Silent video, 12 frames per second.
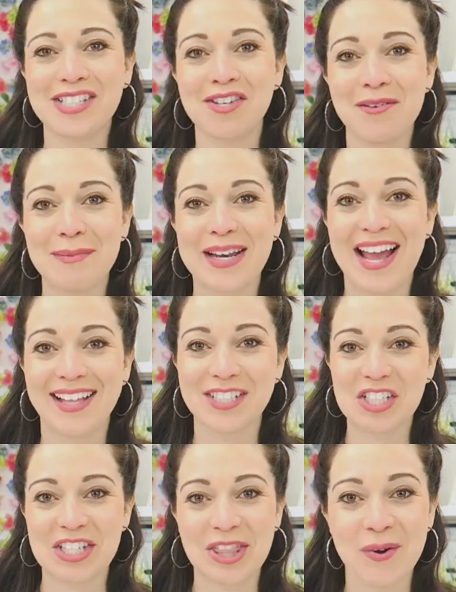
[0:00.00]

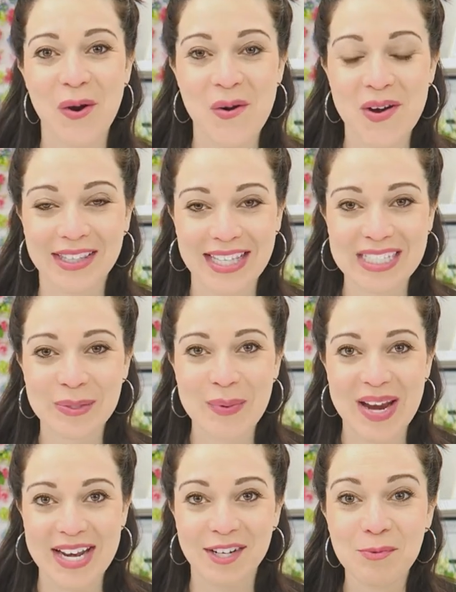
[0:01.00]
terminology, thrown around like
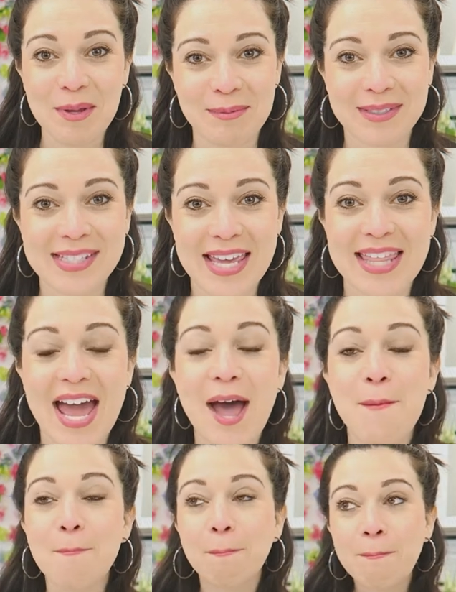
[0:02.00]
spaghetti. Do people say
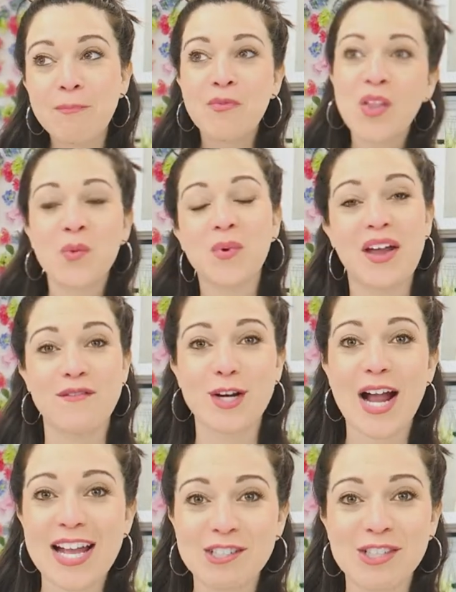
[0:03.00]
that?
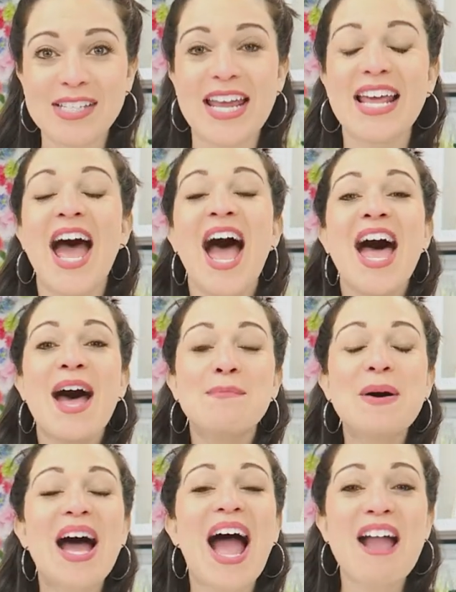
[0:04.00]
Whatever, I just did.
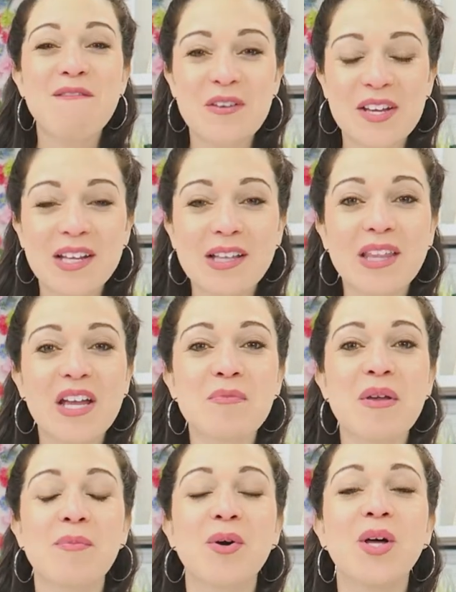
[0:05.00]
But I feel
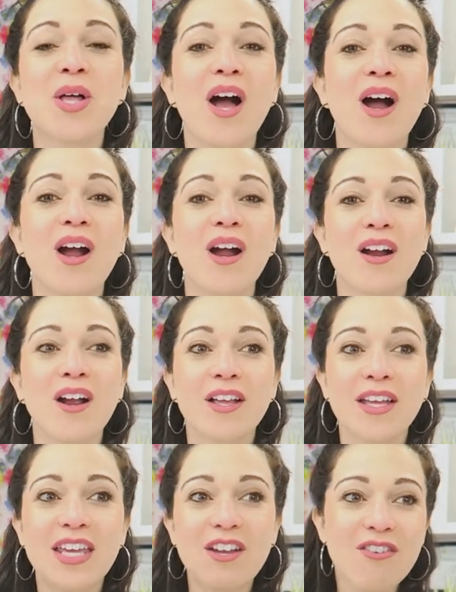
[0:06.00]
like people are
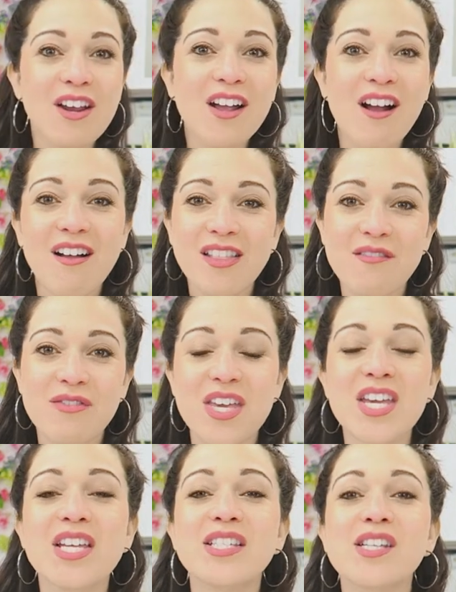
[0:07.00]
hearing all of
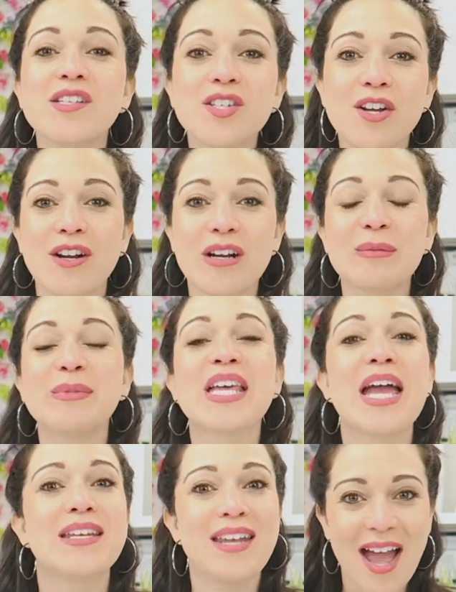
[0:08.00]
these terms
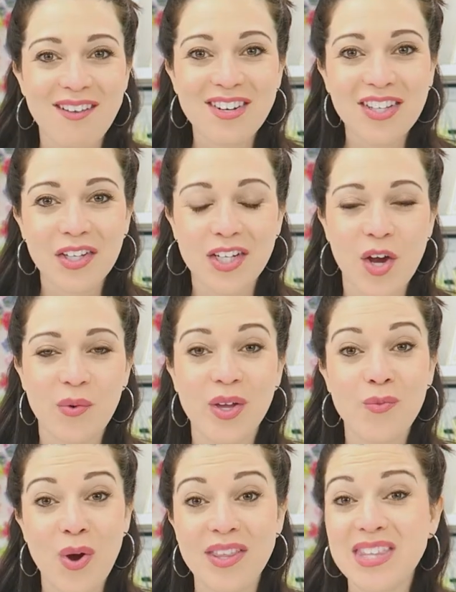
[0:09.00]
and not really
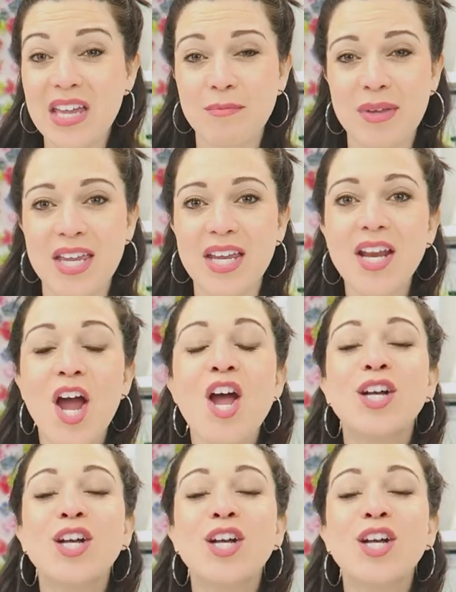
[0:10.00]
knowing what they mean.